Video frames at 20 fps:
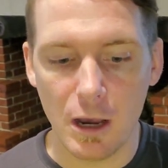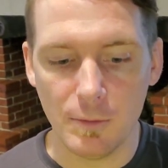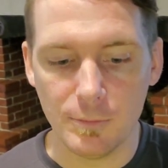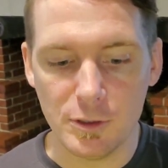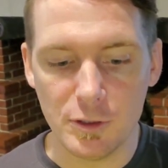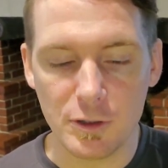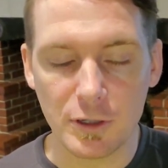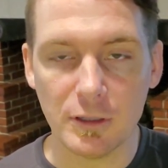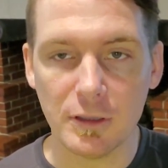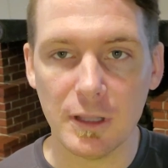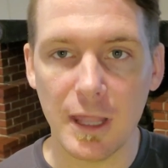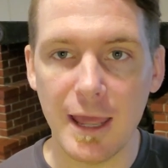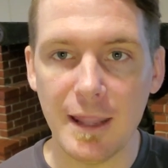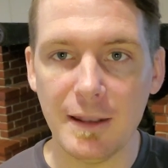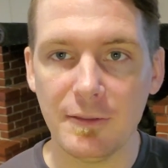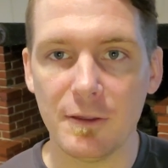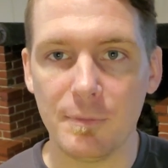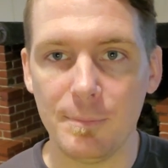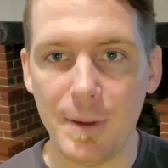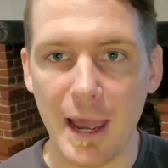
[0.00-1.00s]
You can
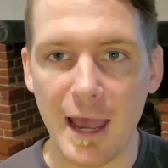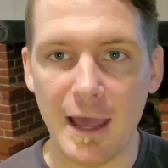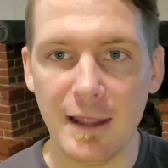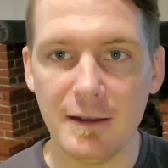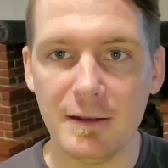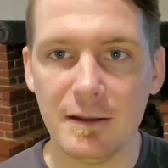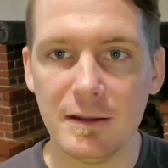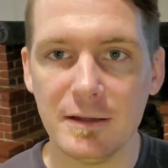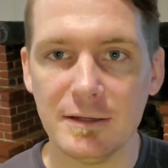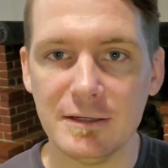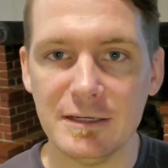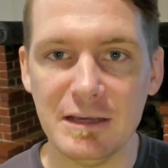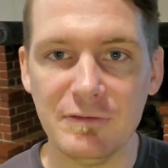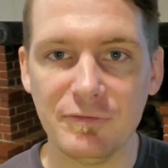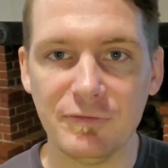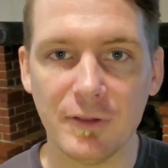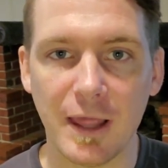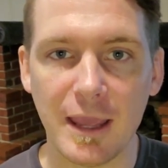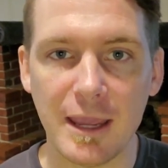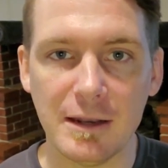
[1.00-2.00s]
let the pad
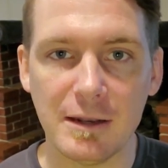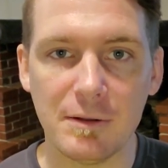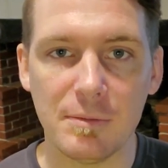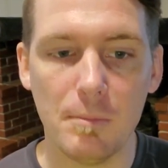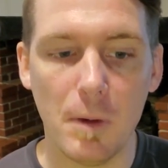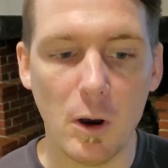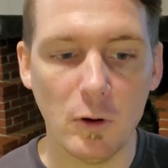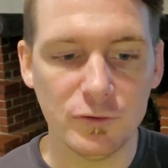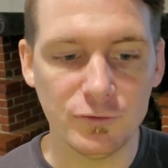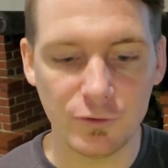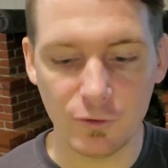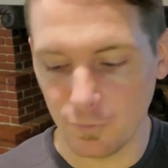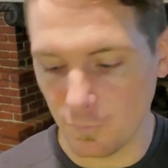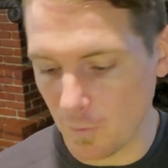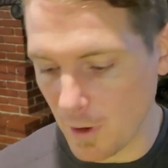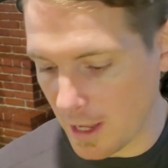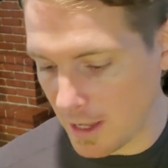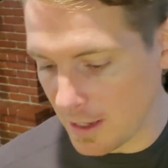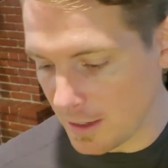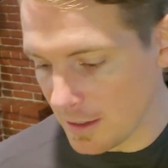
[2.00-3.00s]
deflate most of the
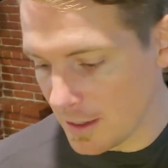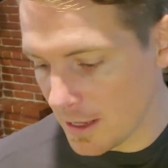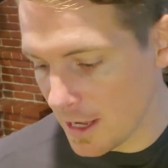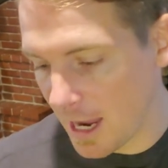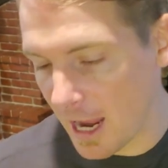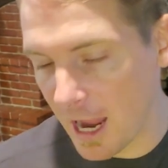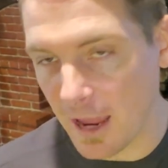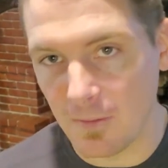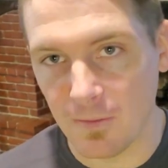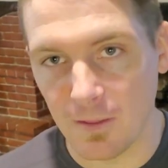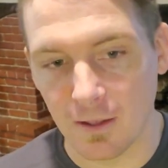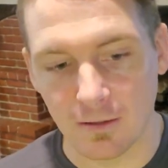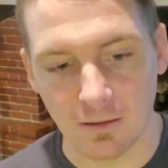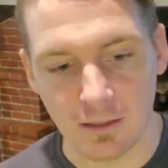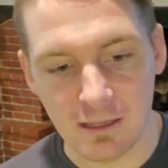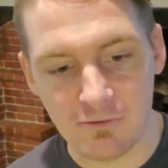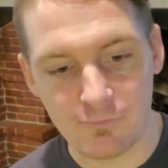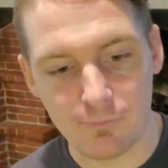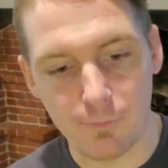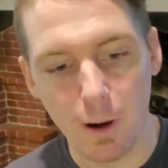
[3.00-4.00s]
way and then
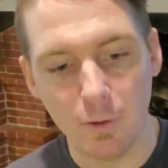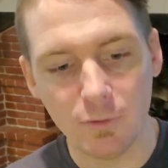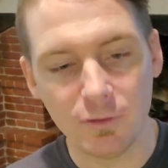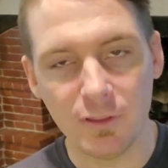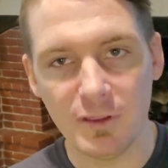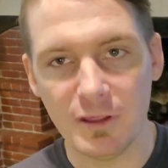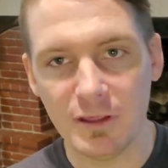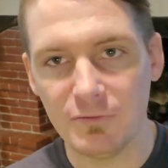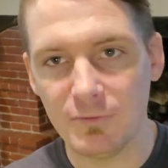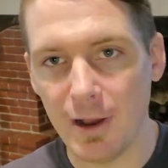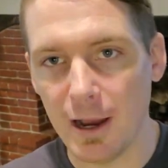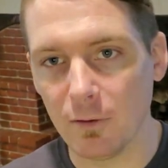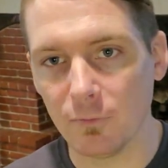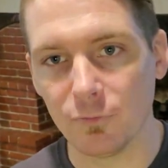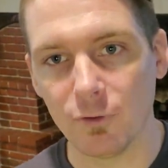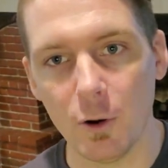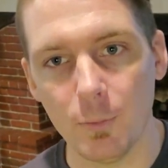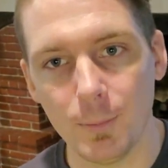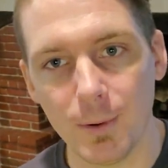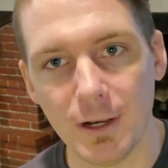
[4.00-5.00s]
leave both of these
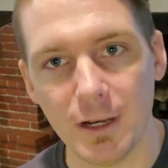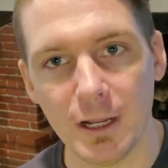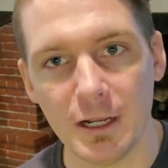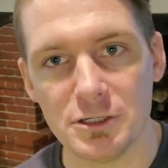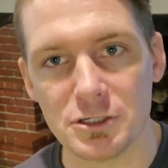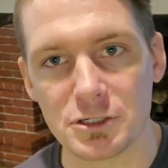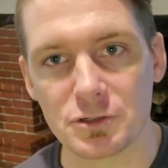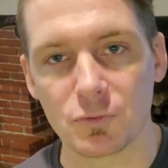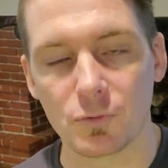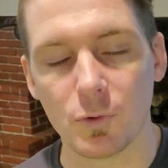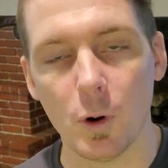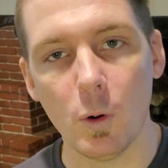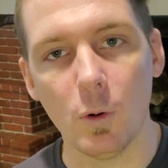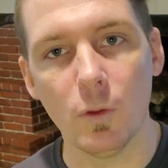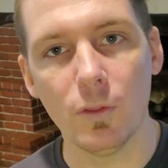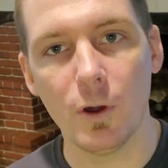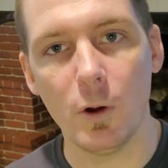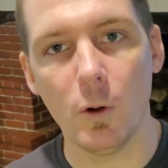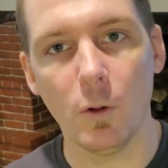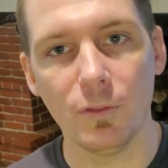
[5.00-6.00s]
valves open and just
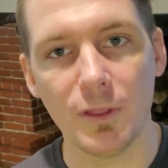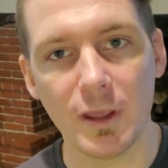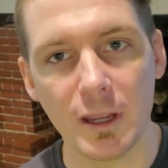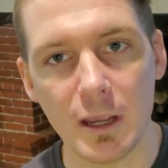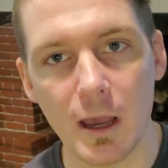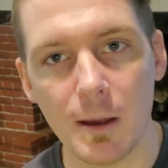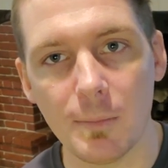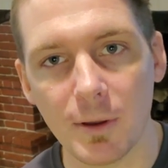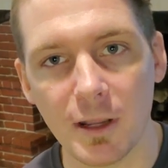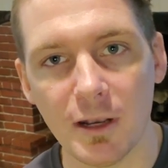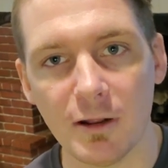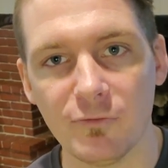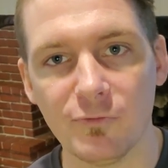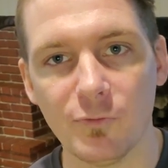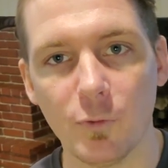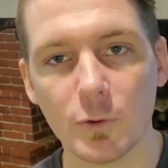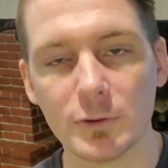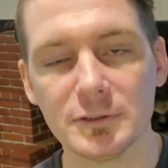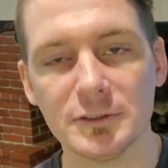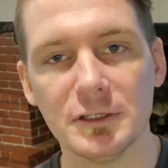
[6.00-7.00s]
roll the whole thing up, and it
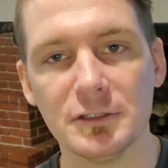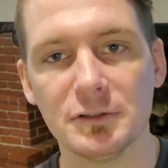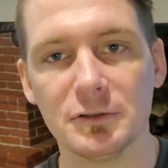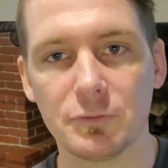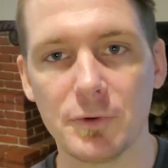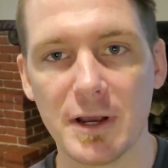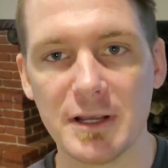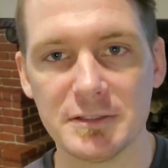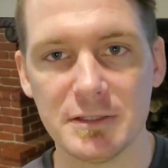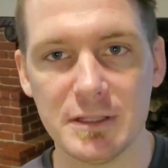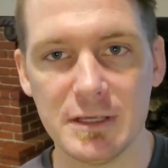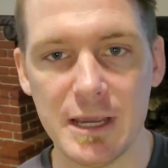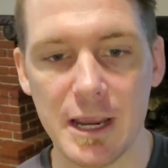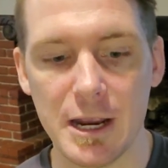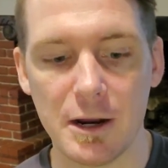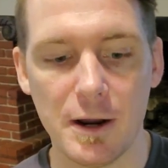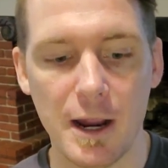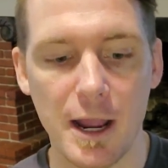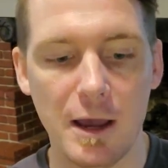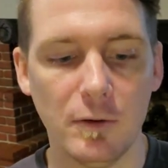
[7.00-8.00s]
forces the rest of the
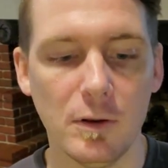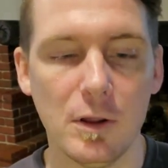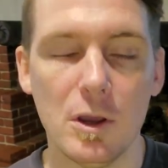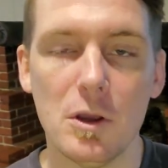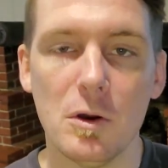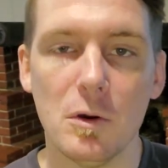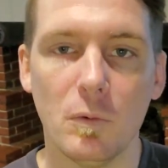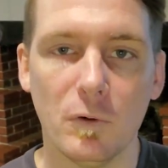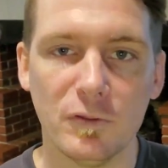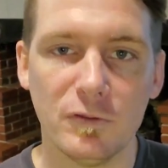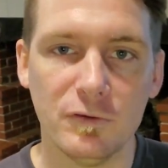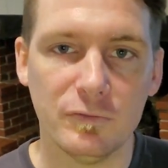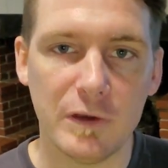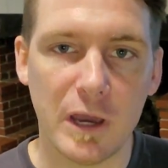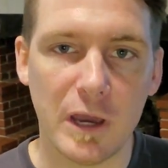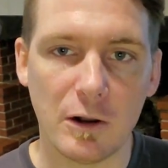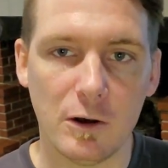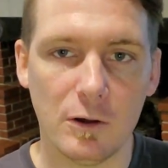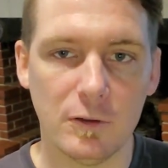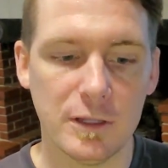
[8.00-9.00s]
air out. Once you've
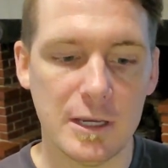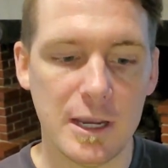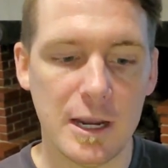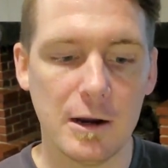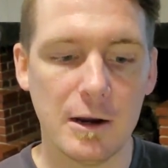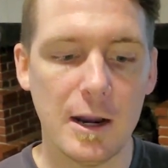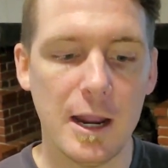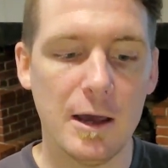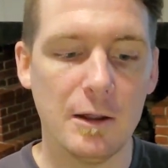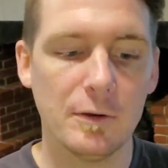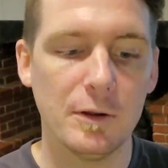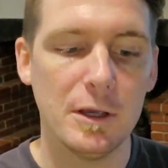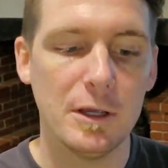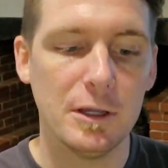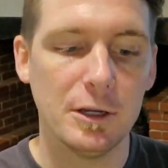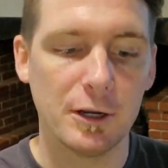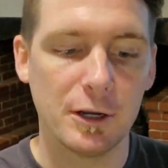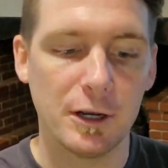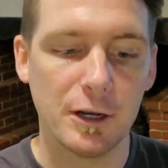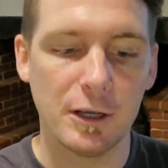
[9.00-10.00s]
got all the air out,
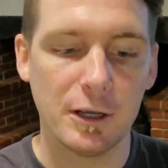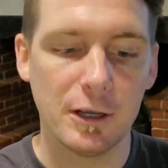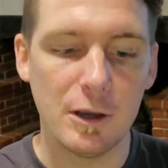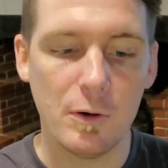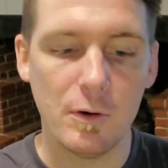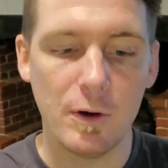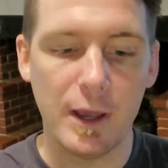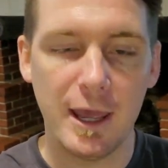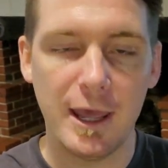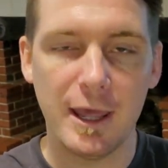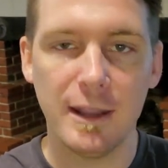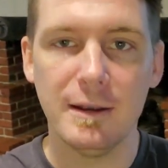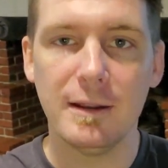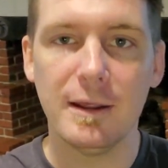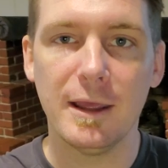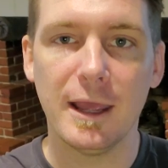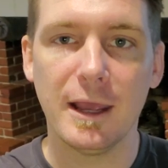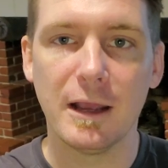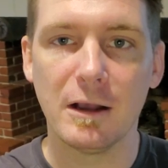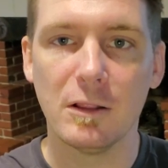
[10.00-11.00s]
you're going to go
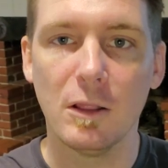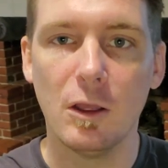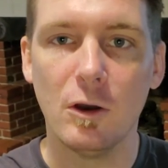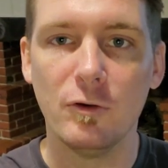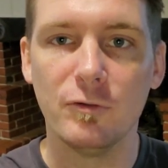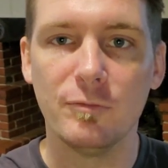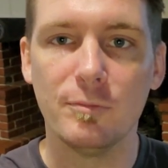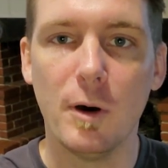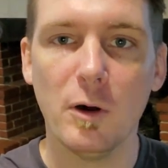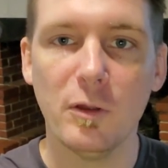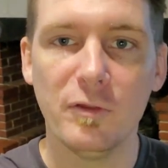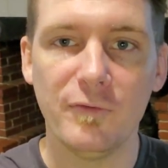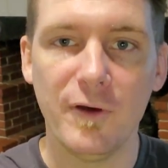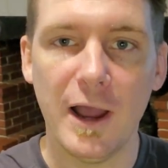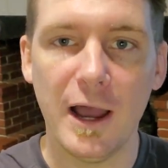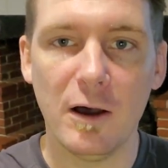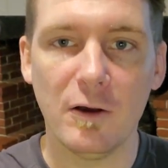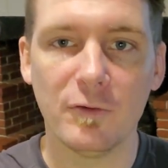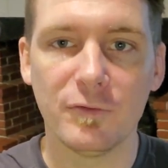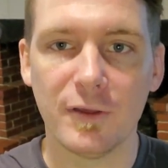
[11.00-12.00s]
ahead and close both
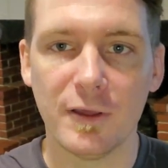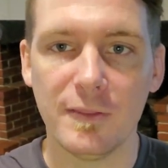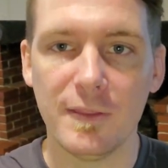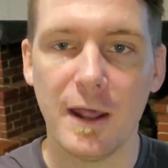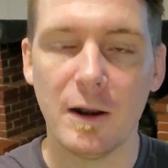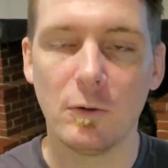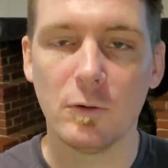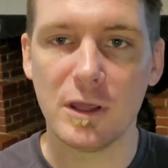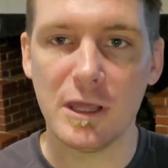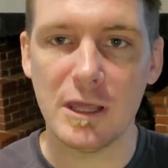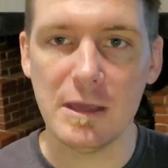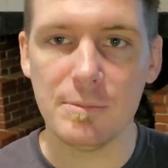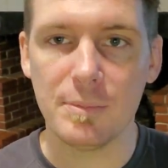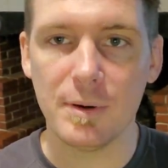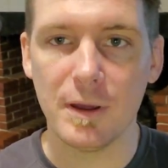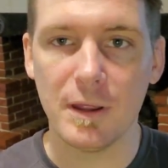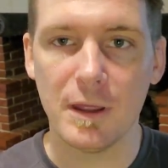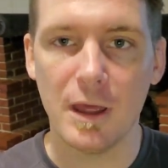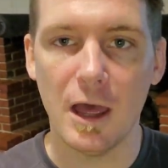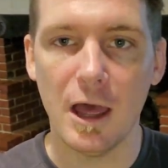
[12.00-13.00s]
valves, and that'll keep
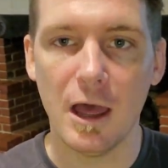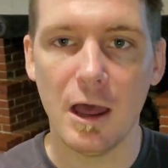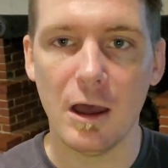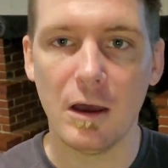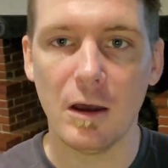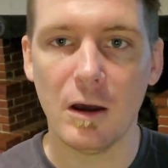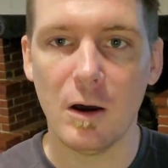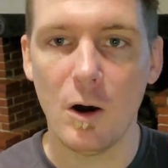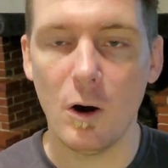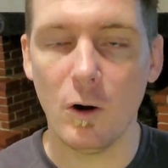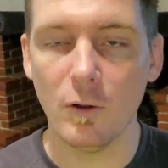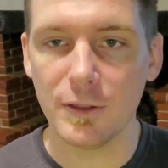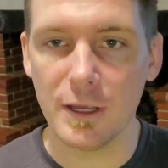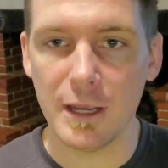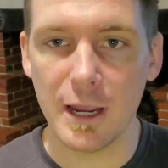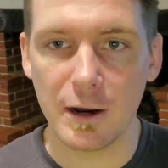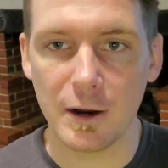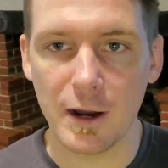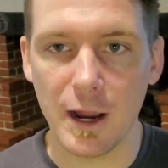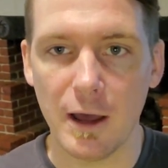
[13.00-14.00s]
all
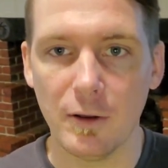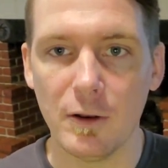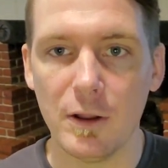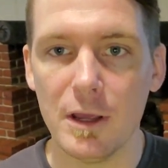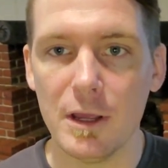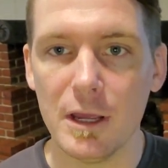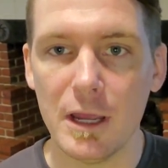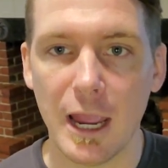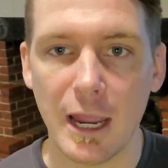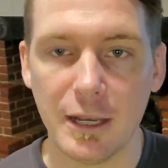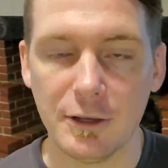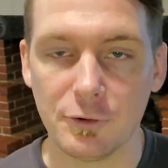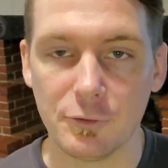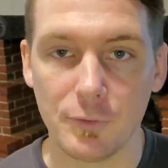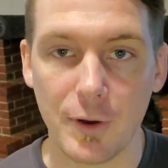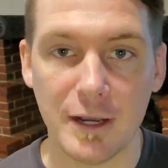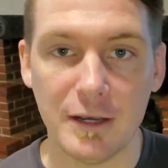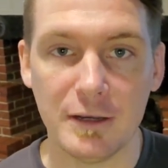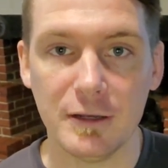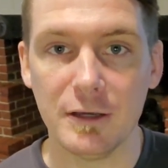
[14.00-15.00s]
the air out, and you're
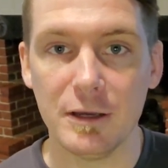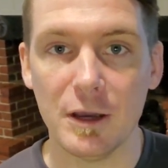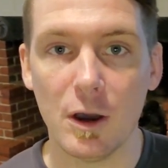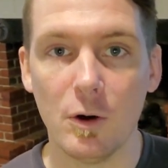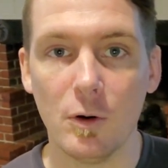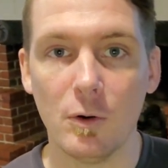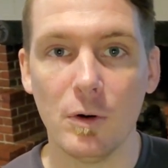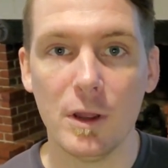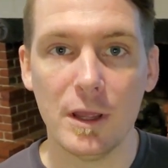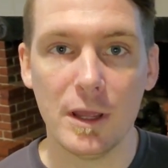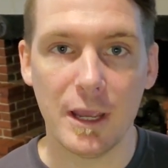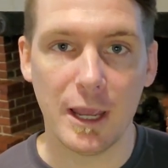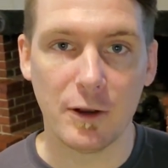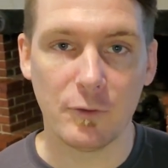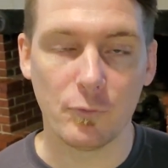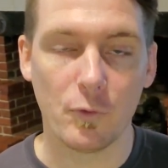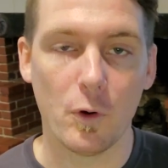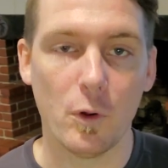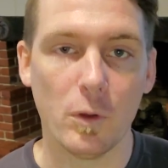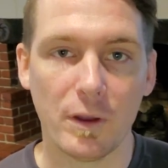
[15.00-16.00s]
ready to go
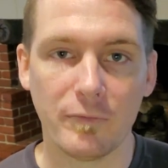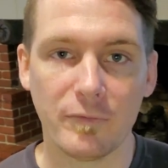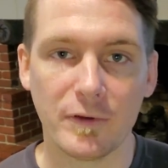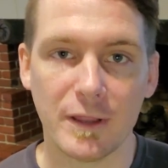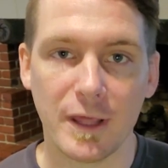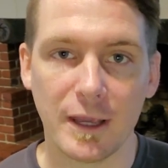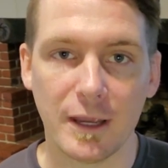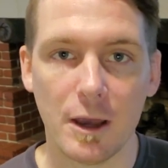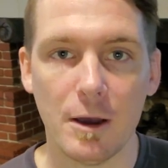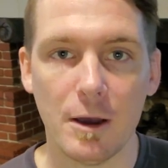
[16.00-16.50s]
and roll everything